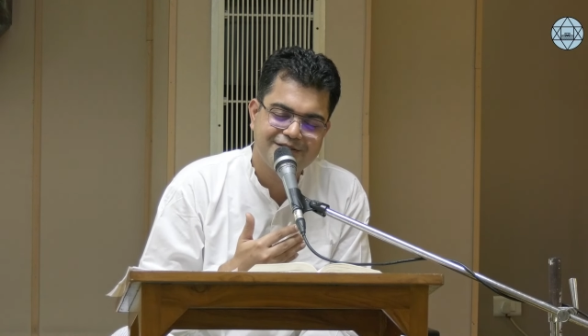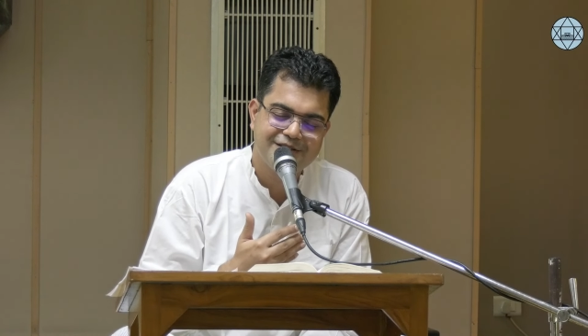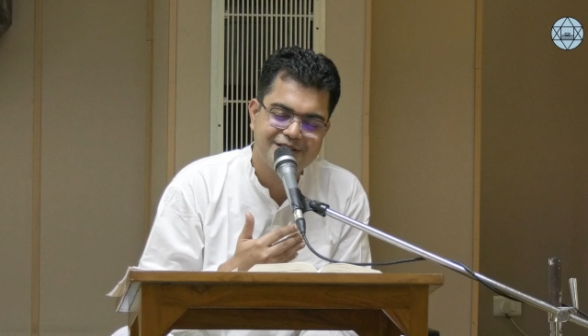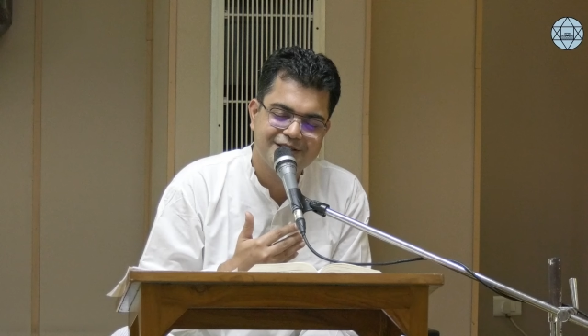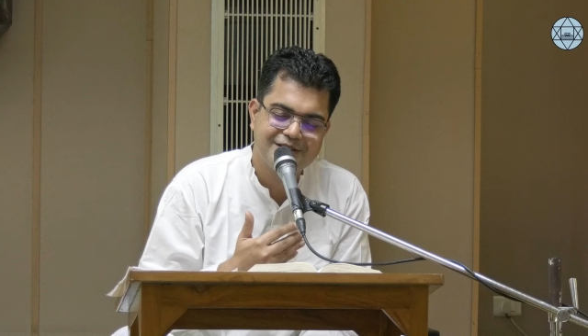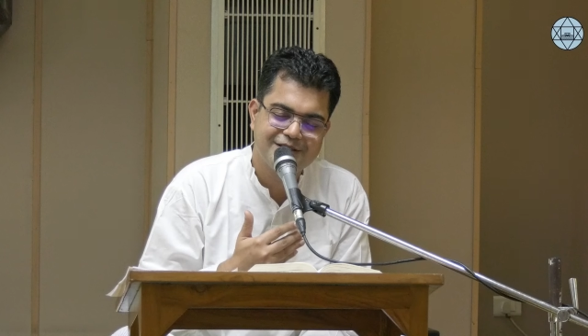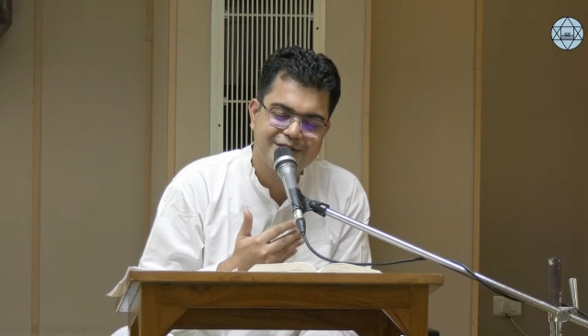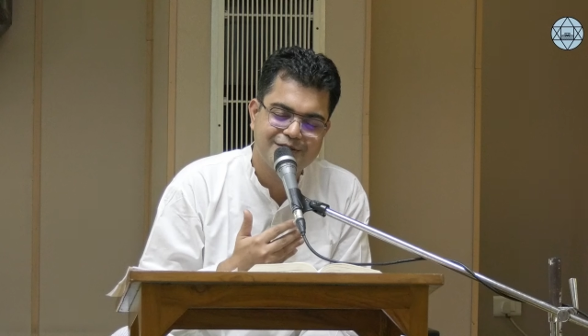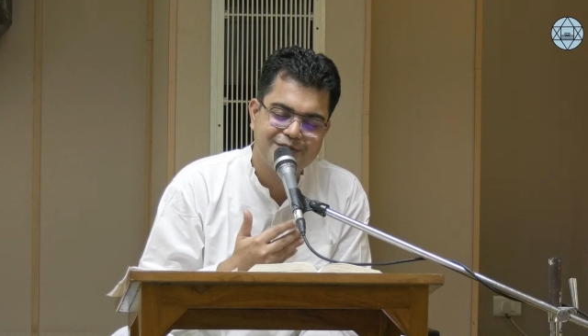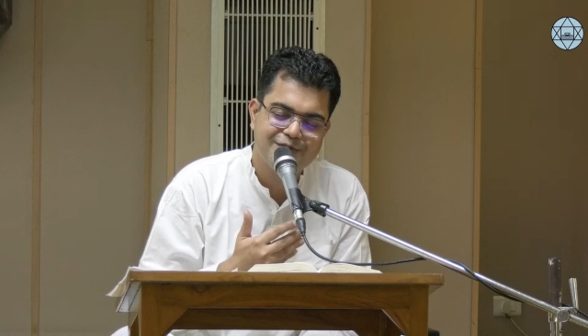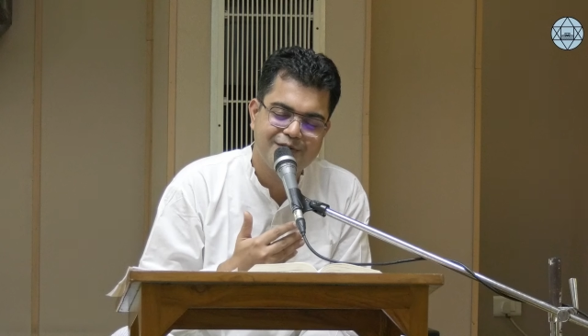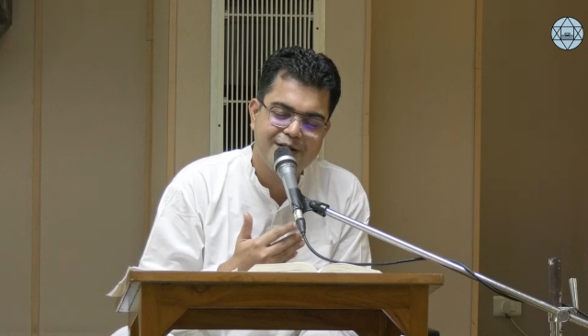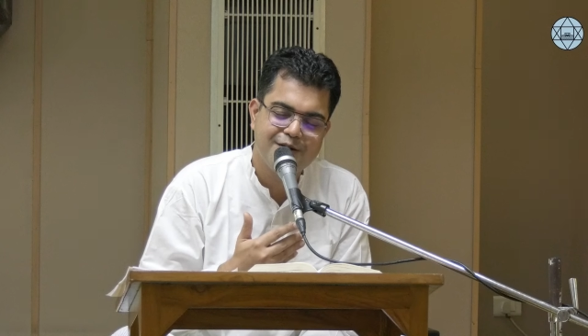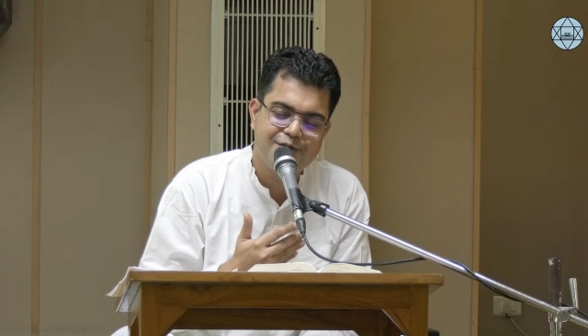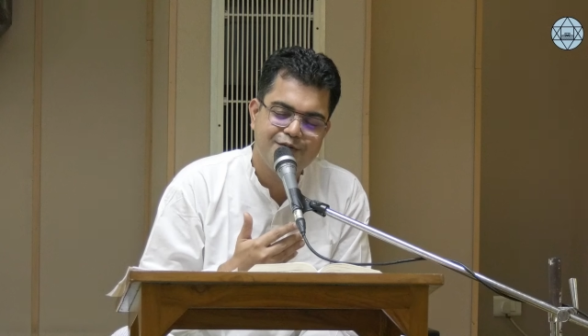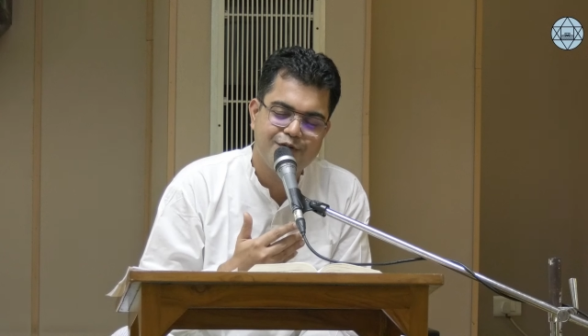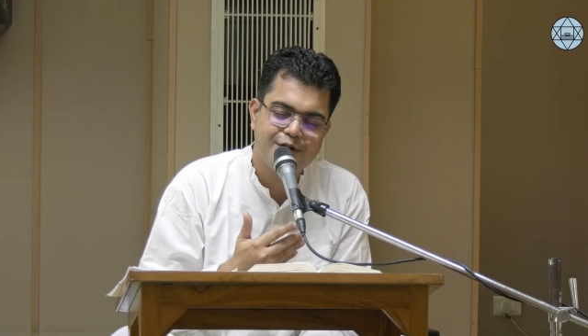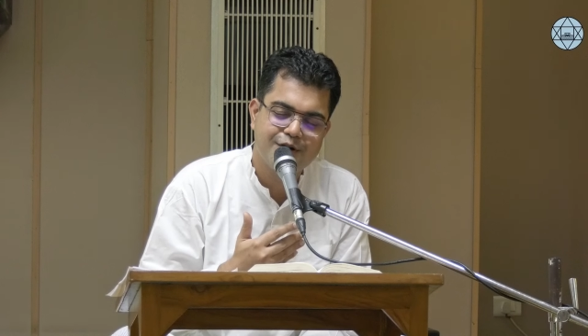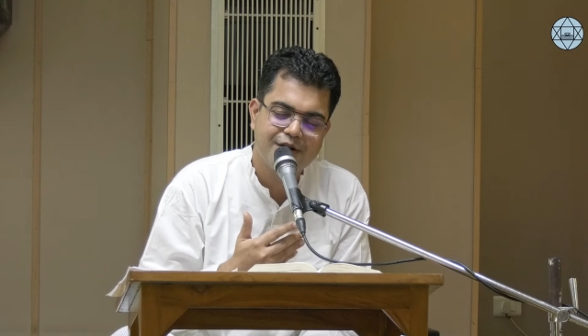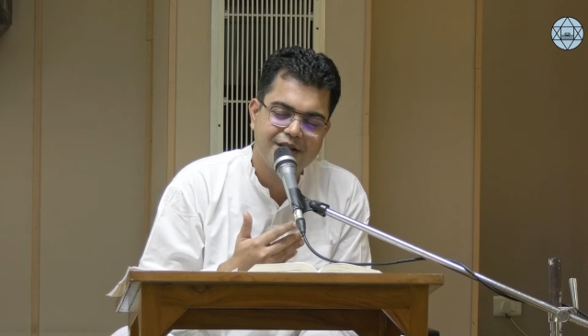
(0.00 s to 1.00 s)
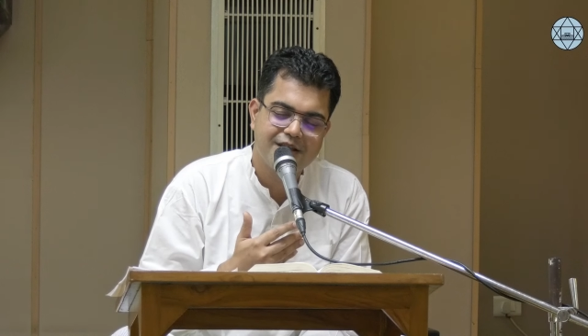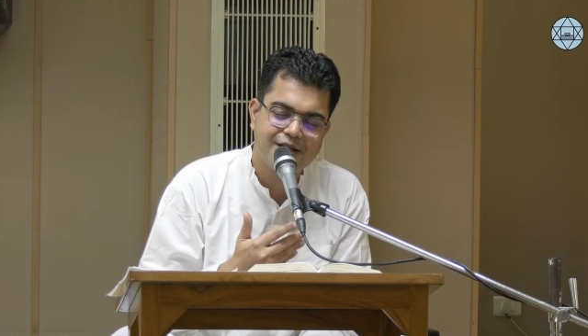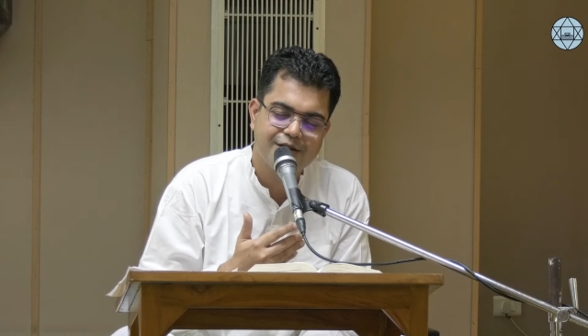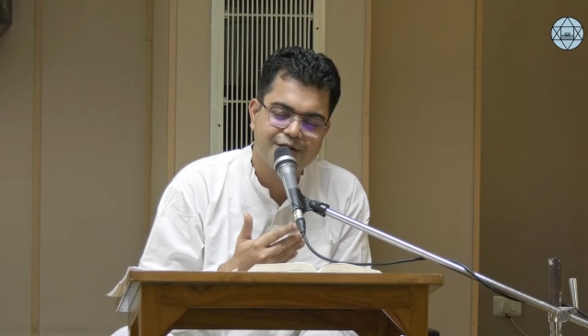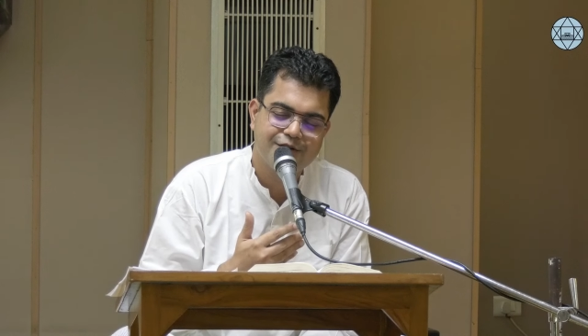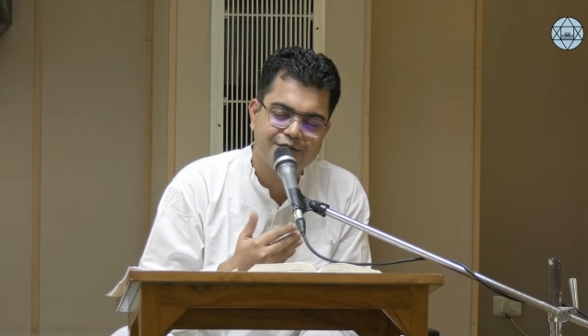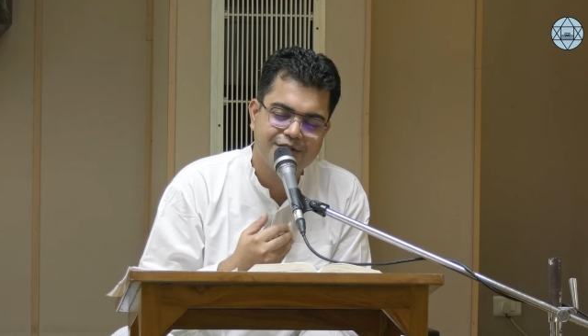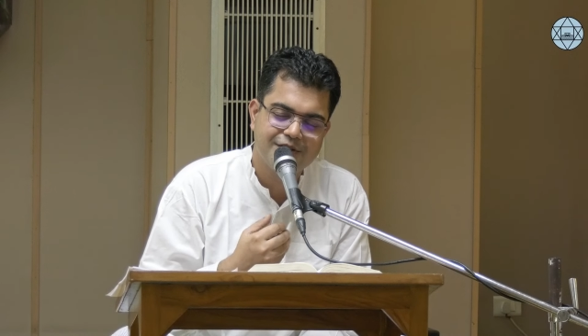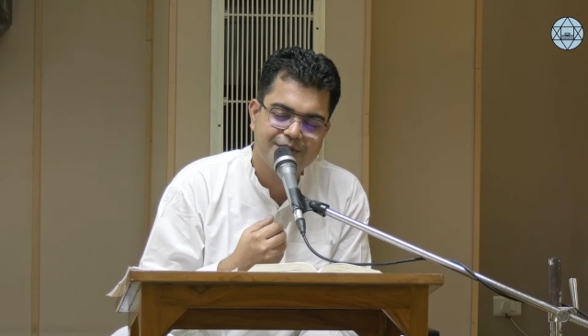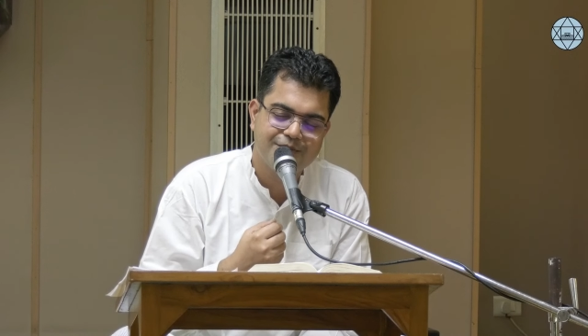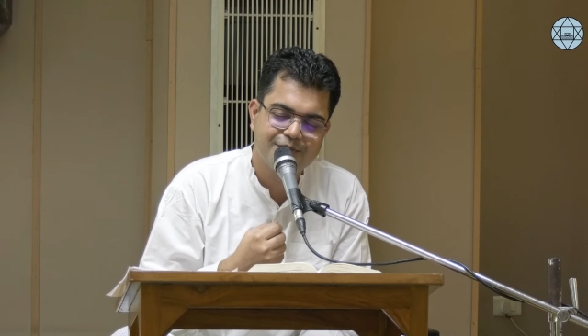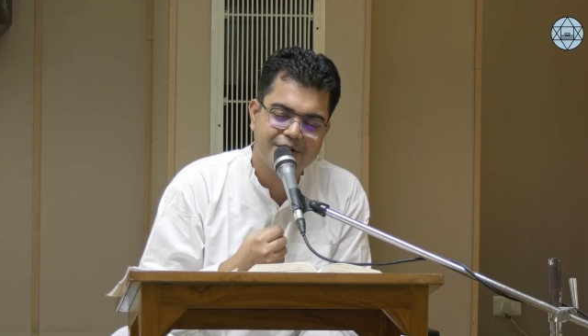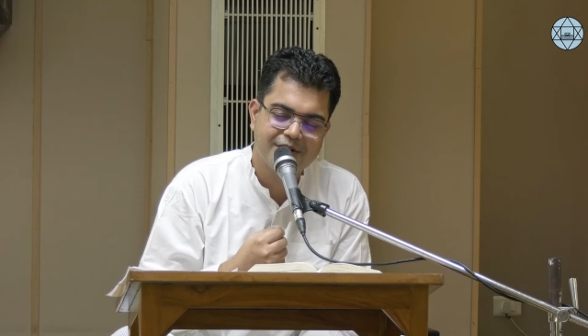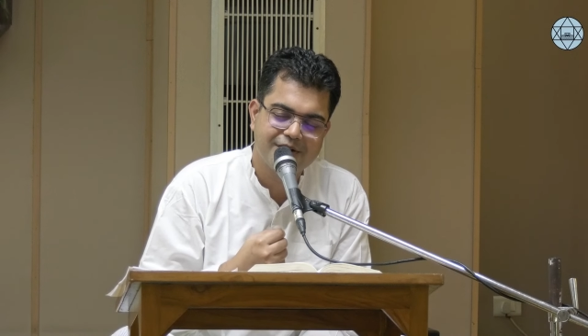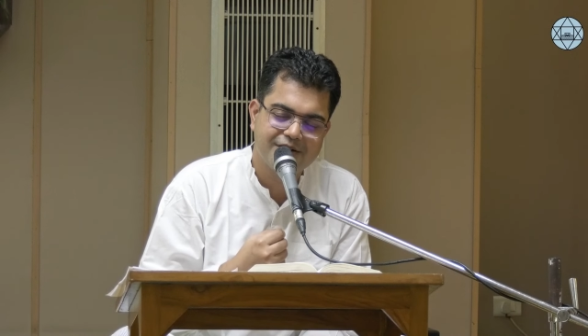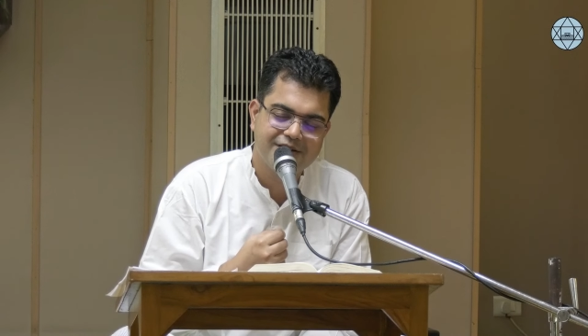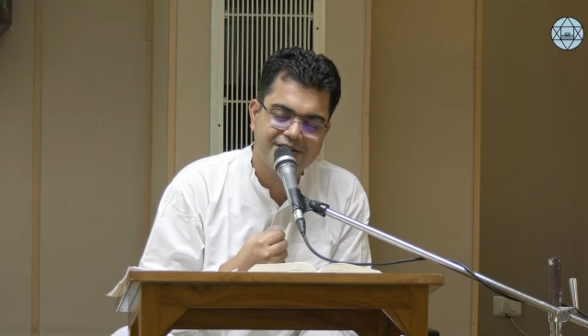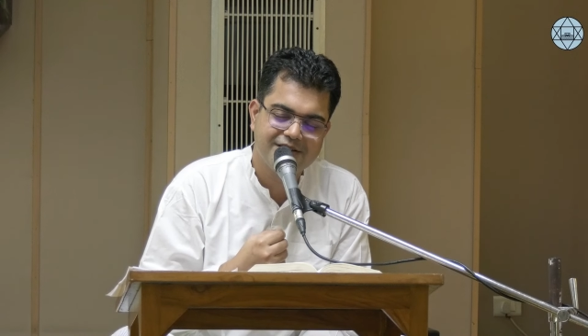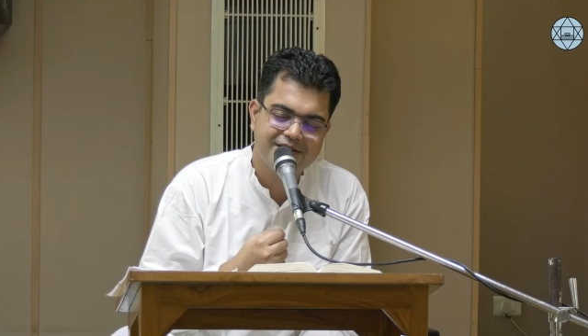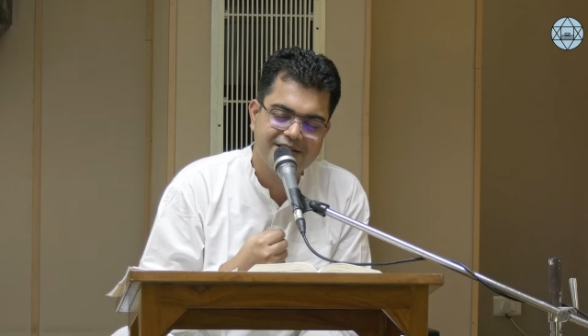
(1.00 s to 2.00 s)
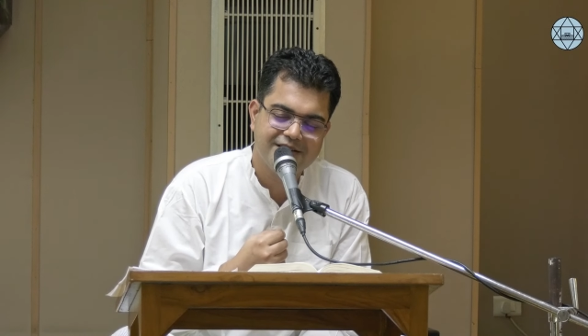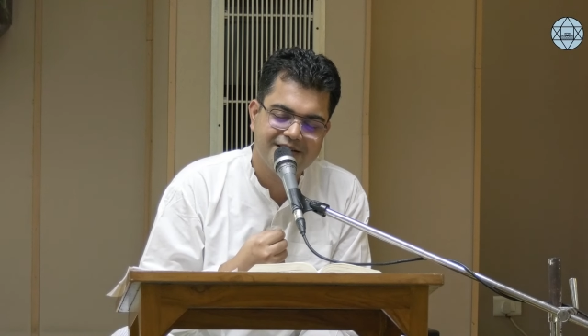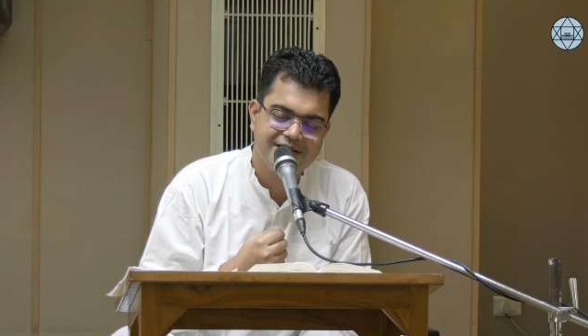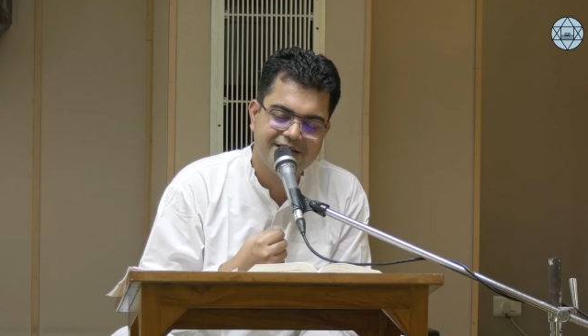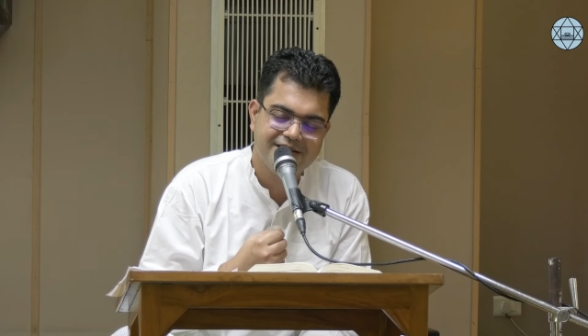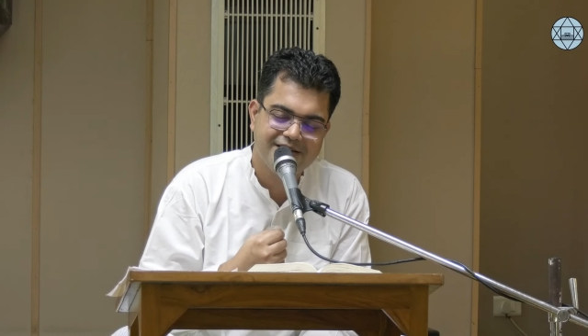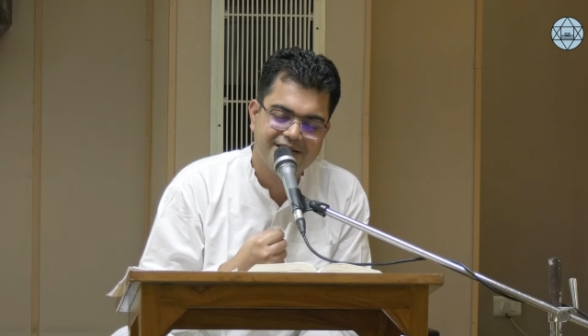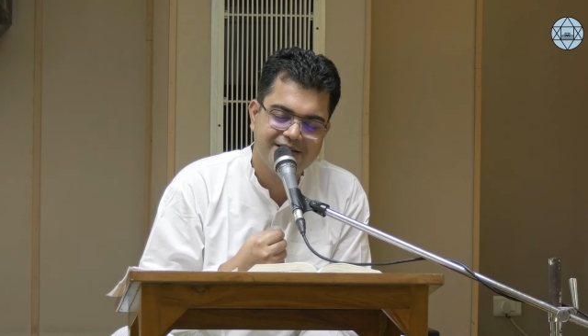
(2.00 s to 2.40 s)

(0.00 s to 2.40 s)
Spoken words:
this is one working of the Prakriti,